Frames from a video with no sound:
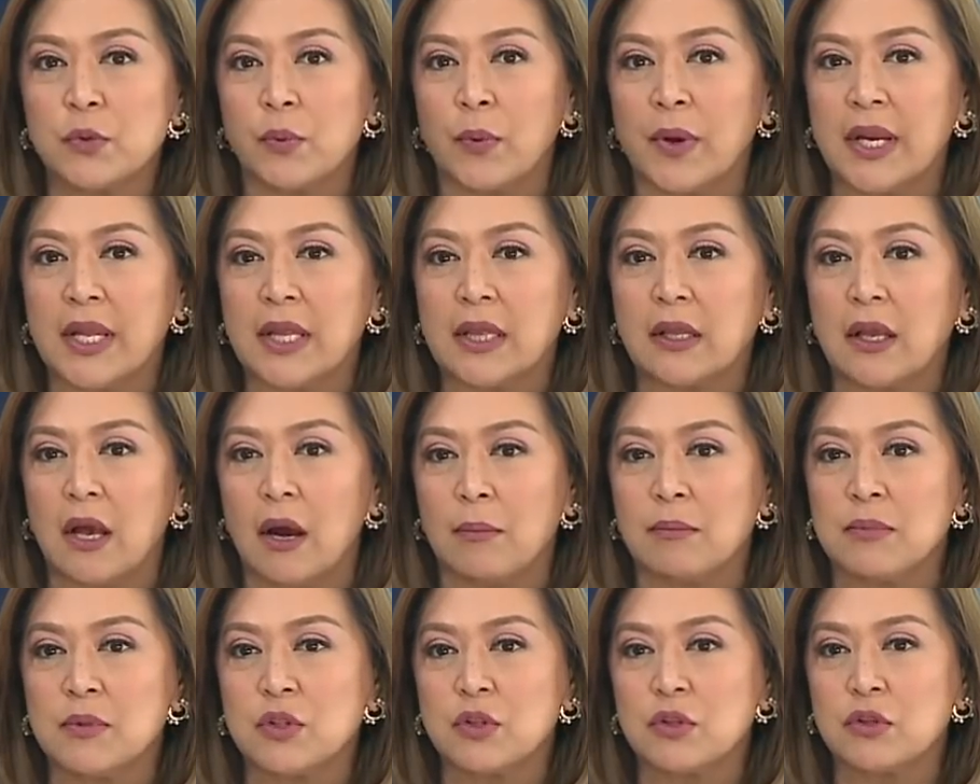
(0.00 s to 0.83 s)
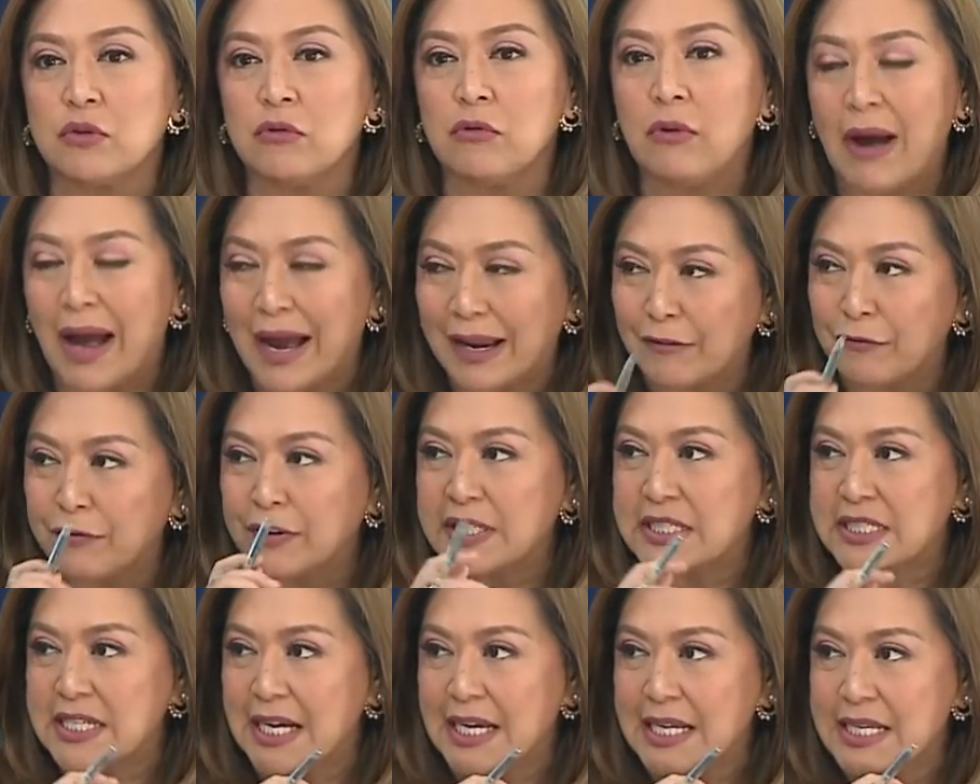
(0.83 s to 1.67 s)
when it comes to
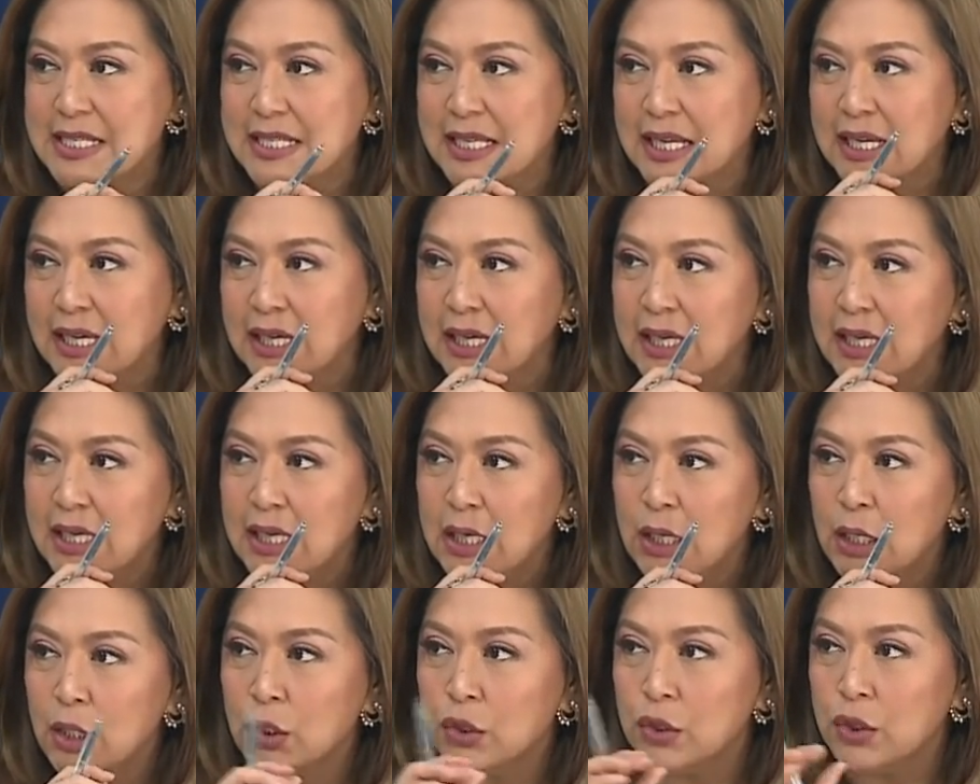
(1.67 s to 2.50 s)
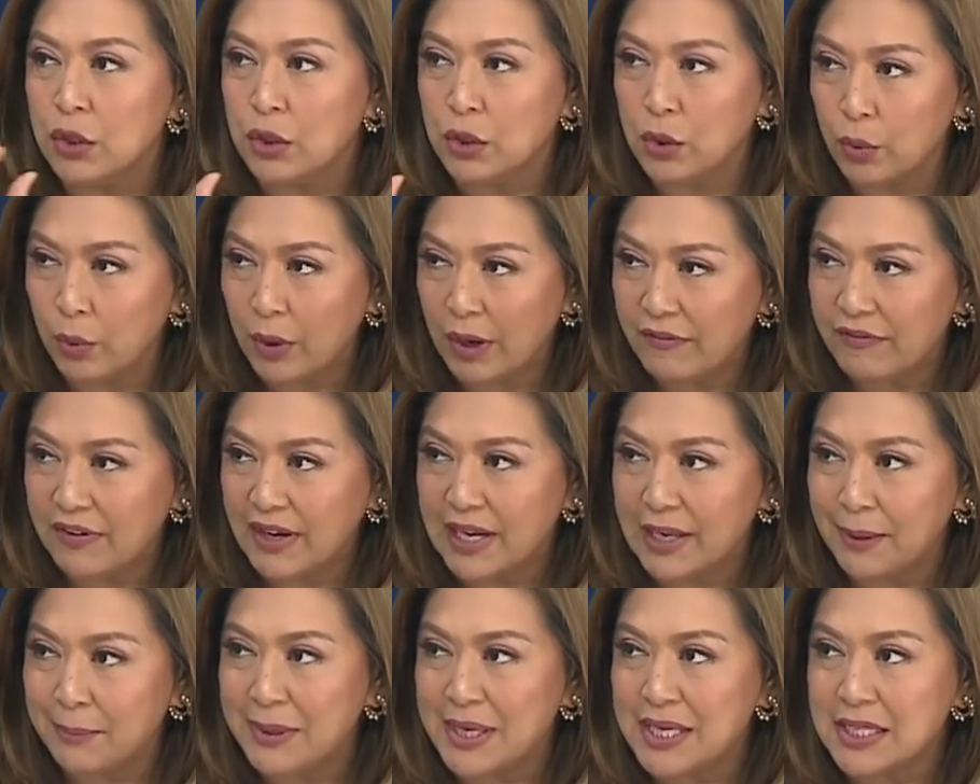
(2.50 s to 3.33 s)
advertising? Do you have a
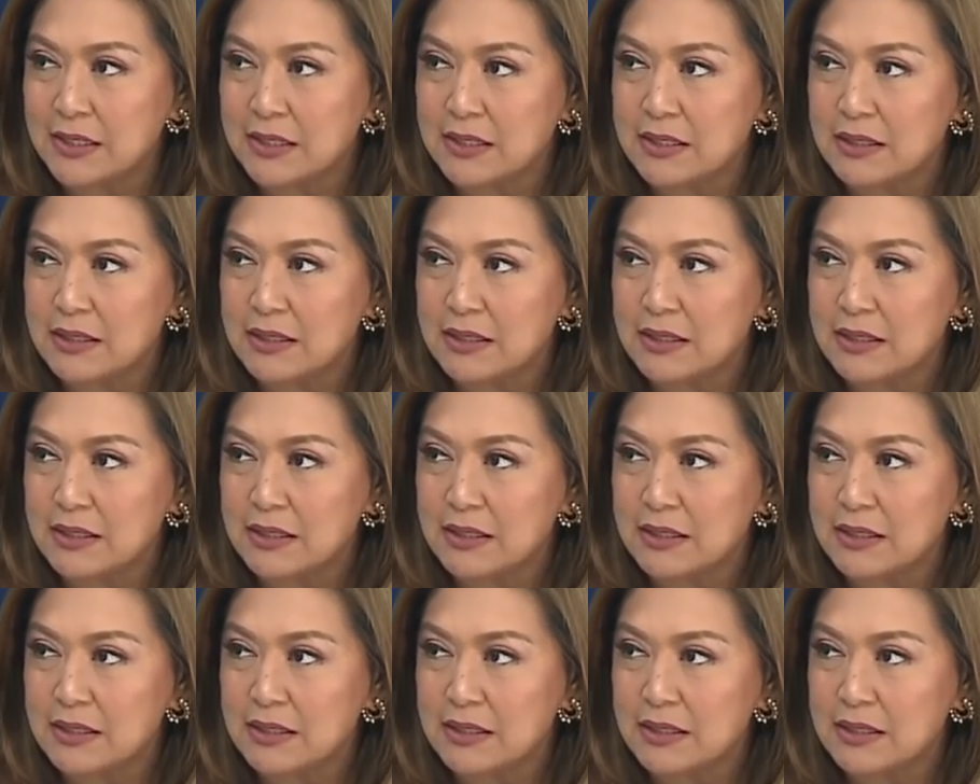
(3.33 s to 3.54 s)
limit?